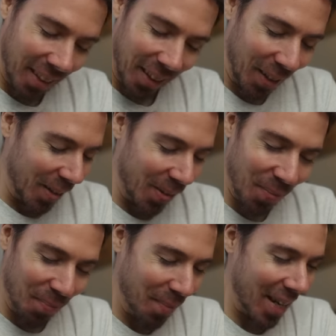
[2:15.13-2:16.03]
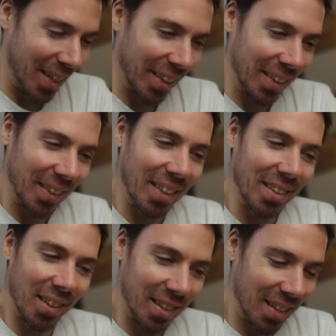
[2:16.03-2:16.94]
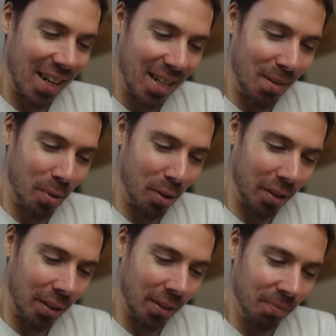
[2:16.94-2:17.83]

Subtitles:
Oh man, it's a tiny boy.